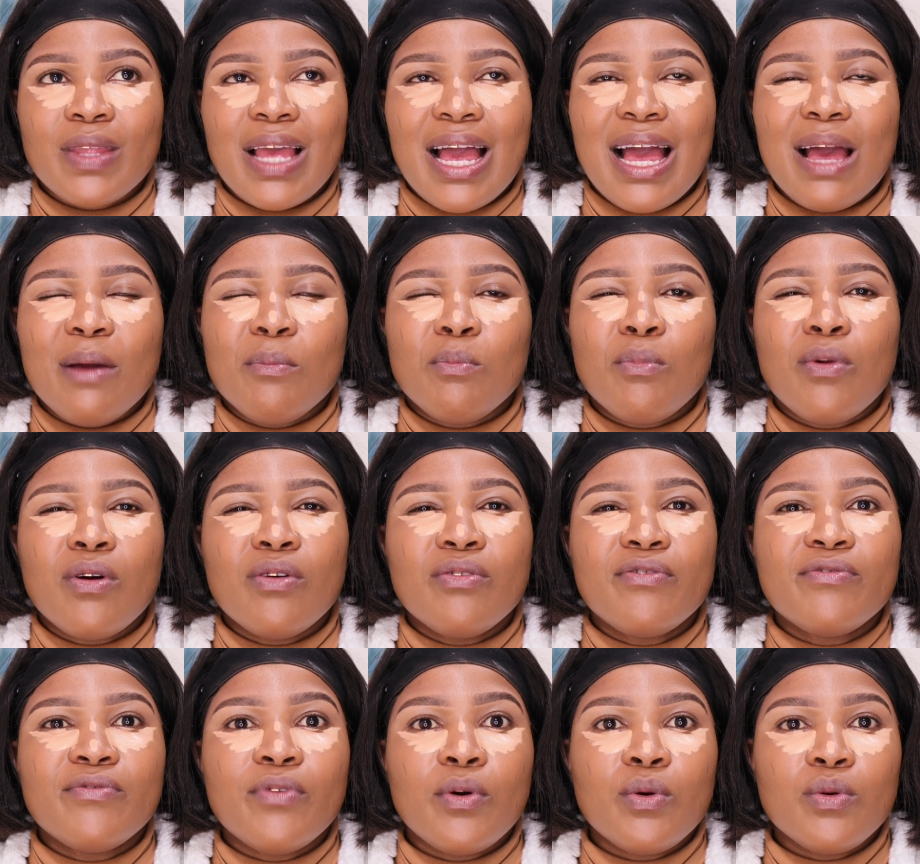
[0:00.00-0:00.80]
I'm more
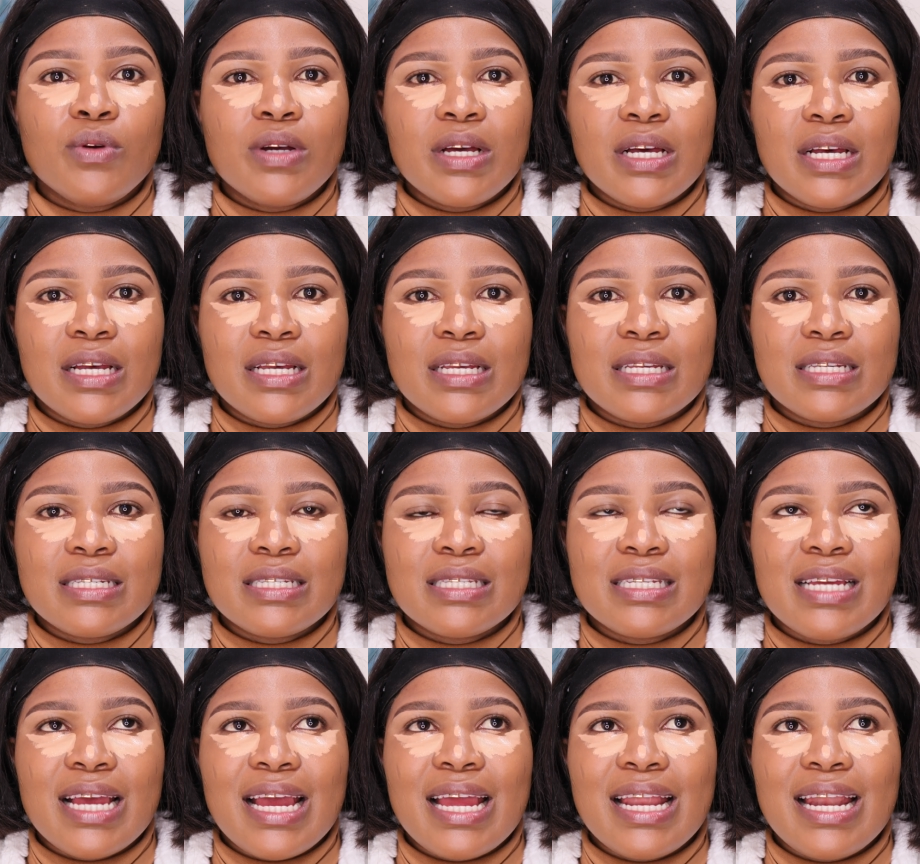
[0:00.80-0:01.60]

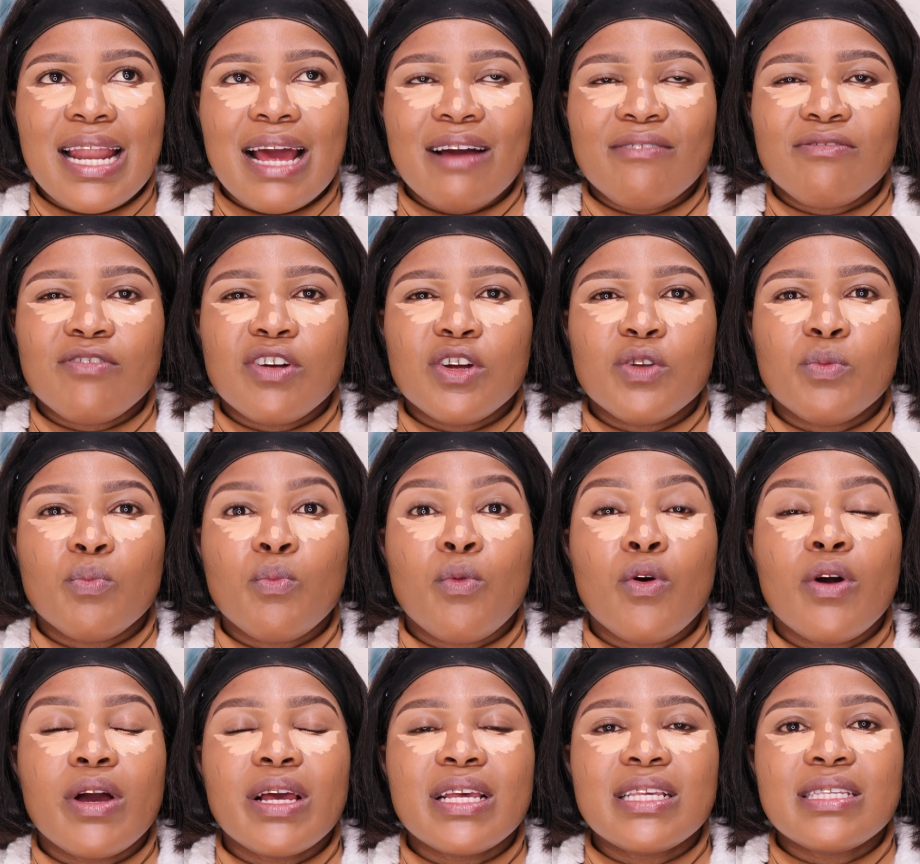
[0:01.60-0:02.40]
focused, and I've got
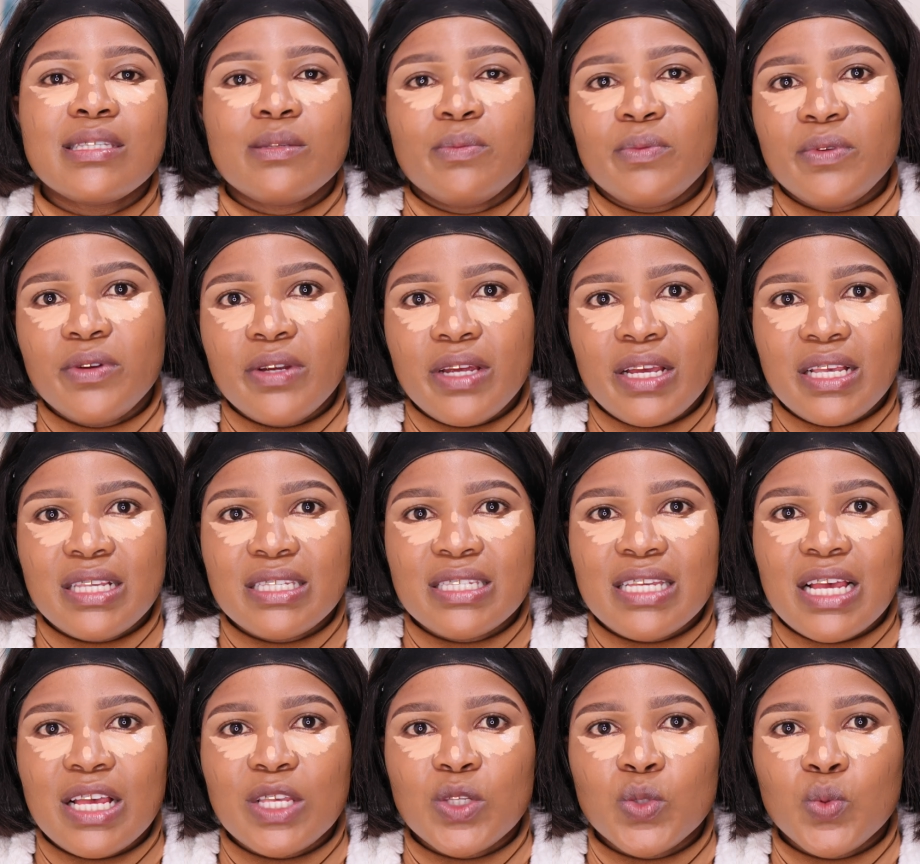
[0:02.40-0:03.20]
more
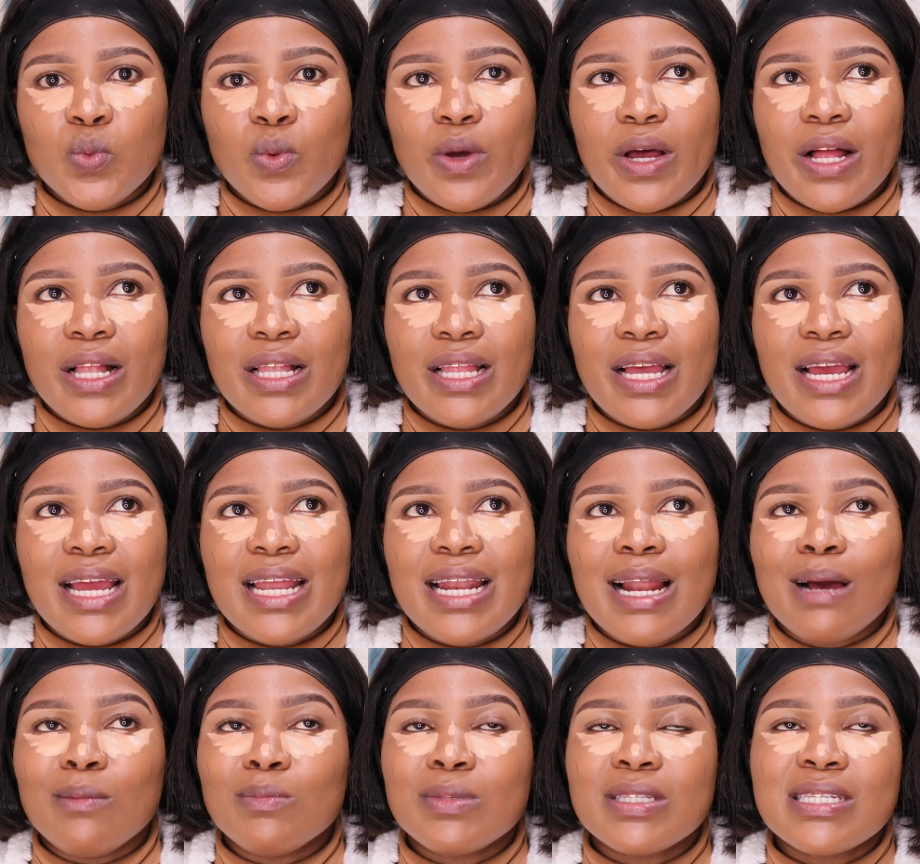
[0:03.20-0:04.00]
experience as well,
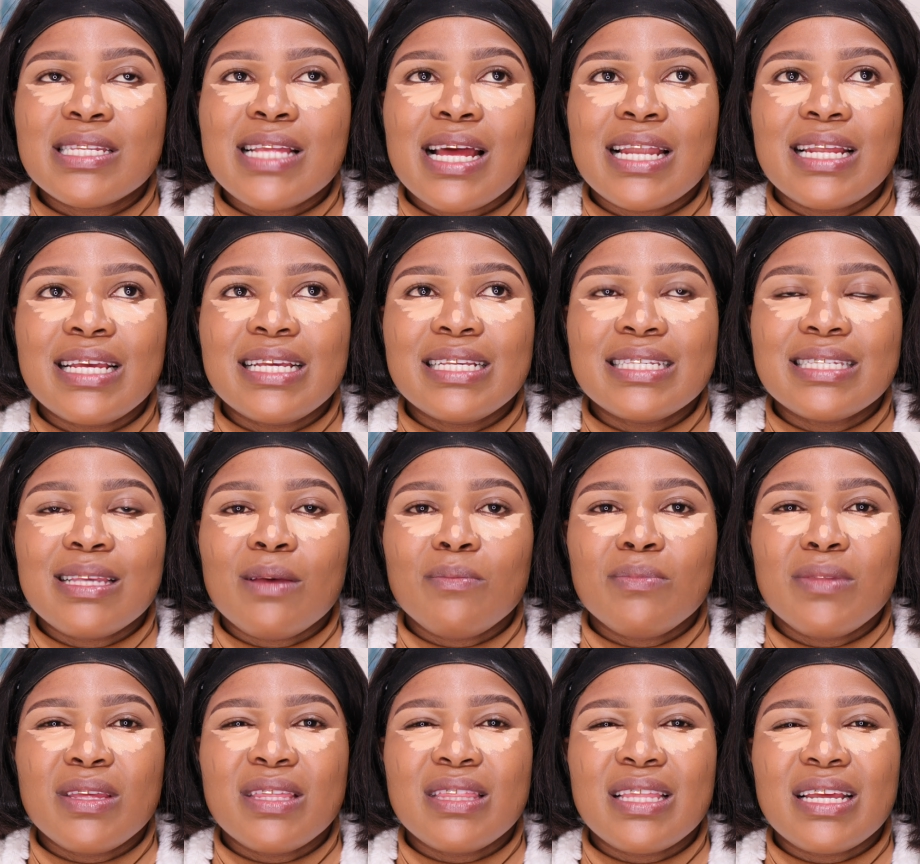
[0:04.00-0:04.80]
and I'm studying
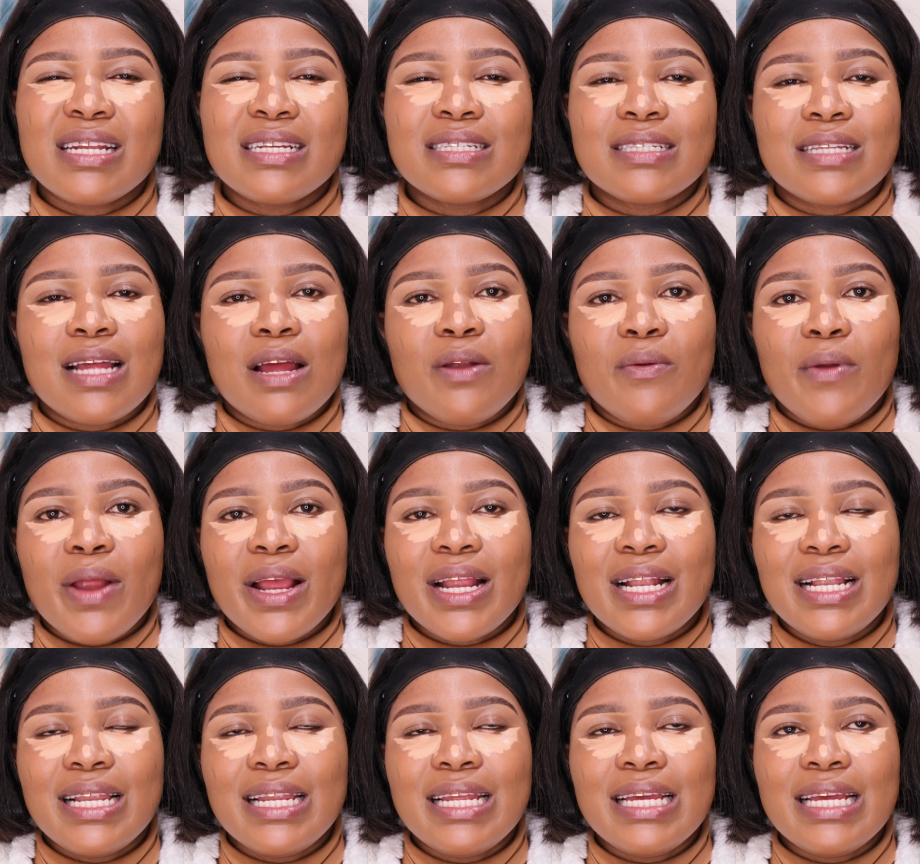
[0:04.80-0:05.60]
something that is
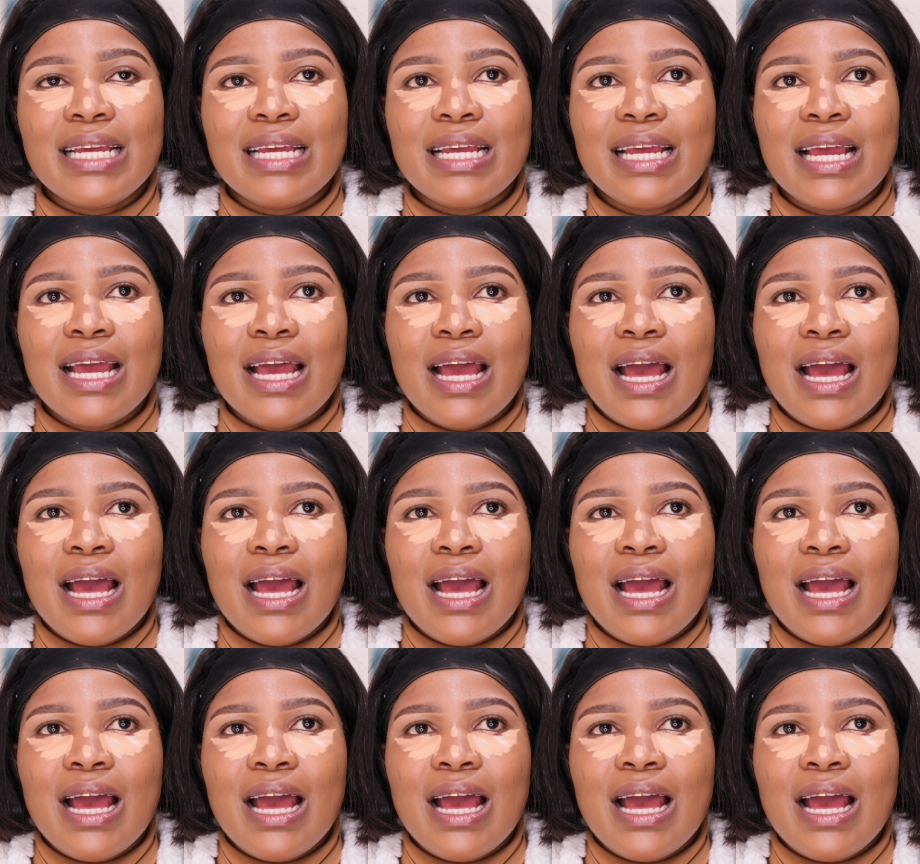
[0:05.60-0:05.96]
directly